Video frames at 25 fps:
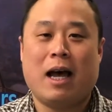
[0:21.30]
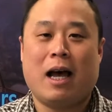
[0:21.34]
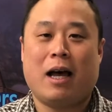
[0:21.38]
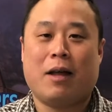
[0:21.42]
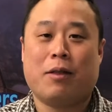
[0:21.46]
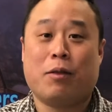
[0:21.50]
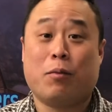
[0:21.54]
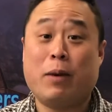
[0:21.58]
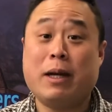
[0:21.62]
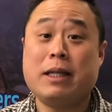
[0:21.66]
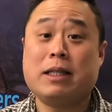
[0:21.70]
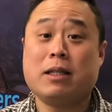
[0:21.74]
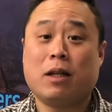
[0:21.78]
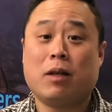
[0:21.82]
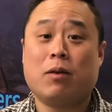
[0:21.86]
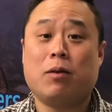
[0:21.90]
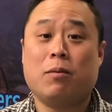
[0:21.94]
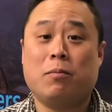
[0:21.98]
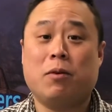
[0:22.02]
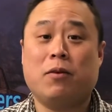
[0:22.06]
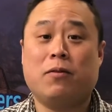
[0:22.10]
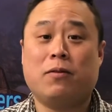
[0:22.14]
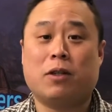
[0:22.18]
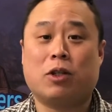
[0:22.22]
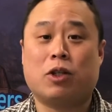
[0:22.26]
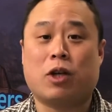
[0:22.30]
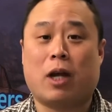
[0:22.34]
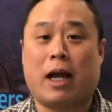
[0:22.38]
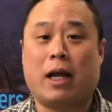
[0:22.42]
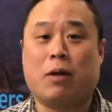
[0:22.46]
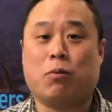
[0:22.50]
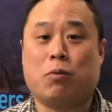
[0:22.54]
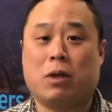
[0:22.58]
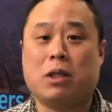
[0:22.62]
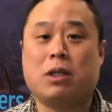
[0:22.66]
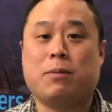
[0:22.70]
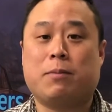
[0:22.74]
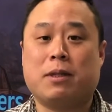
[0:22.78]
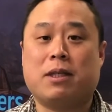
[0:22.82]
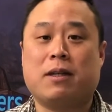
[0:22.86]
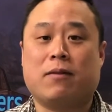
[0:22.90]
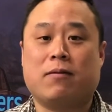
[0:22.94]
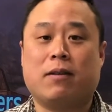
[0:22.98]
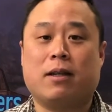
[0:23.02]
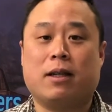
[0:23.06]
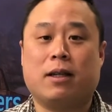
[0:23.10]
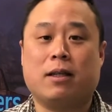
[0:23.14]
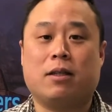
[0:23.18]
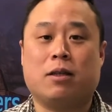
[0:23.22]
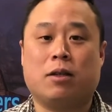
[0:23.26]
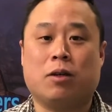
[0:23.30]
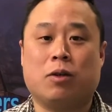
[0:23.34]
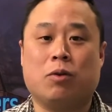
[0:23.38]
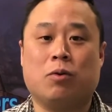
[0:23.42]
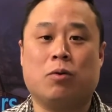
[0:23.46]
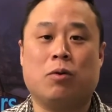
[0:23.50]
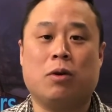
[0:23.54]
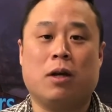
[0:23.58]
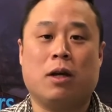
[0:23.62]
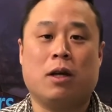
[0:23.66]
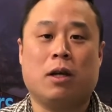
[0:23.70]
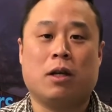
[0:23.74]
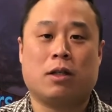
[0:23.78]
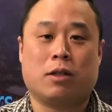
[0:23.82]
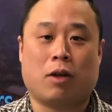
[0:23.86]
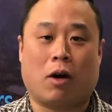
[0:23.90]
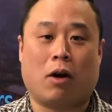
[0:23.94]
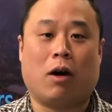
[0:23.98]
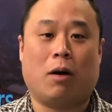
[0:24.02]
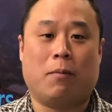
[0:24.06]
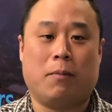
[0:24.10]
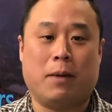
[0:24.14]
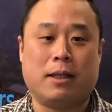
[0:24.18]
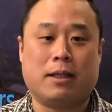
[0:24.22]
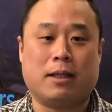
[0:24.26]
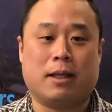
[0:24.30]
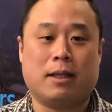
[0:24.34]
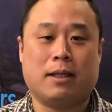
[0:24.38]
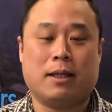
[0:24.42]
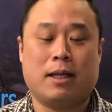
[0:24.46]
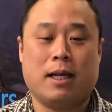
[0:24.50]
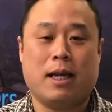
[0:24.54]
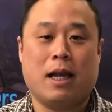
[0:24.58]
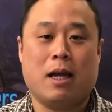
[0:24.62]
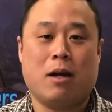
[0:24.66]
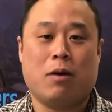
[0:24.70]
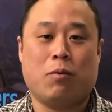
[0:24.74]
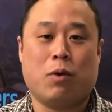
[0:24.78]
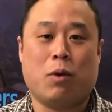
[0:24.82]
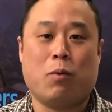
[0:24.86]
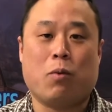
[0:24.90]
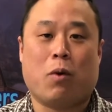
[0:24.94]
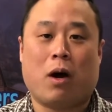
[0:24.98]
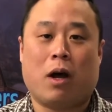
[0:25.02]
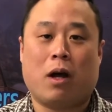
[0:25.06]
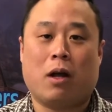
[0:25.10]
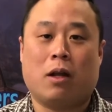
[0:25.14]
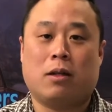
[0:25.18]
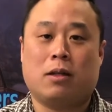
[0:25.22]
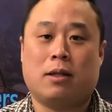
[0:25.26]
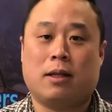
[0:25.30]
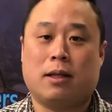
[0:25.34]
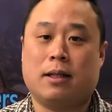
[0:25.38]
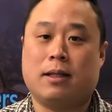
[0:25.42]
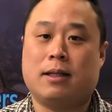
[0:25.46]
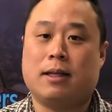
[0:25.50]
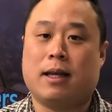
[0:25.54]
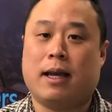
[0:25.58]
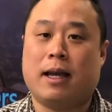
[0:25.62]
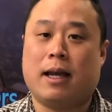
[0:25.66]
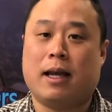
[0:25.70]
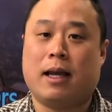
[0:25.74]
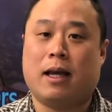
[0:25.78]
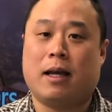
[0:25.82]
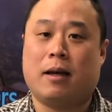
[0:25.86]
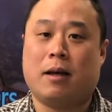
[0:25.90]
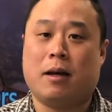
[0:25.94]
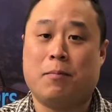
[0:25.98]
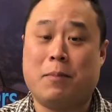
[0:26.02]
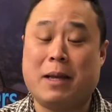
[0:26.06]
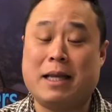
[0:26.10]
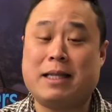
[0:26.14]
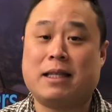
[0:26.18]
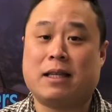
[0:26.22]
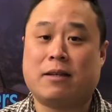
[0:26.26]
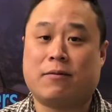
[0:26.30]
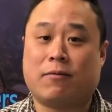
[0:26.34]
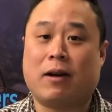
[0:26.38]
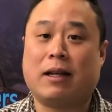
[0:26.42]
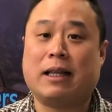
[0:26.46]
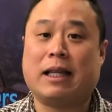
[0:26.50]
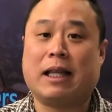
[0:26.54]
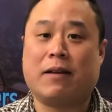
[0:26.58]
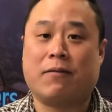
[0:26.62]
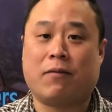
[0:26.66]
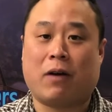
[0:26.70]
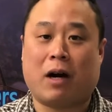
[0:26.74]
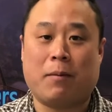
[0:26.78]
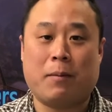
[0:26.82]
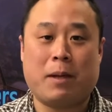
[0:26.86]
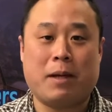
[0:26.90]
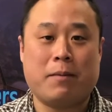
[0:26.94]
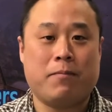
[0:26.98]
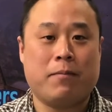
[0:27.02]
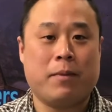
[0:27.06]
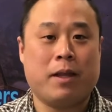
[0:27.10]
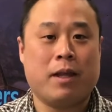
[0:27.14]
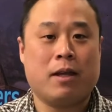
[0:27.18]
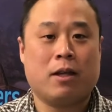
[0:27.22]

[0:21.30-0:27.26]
The reason that we moved to Cheyenne was specifically to start our business. We wanted a business-friendly environment.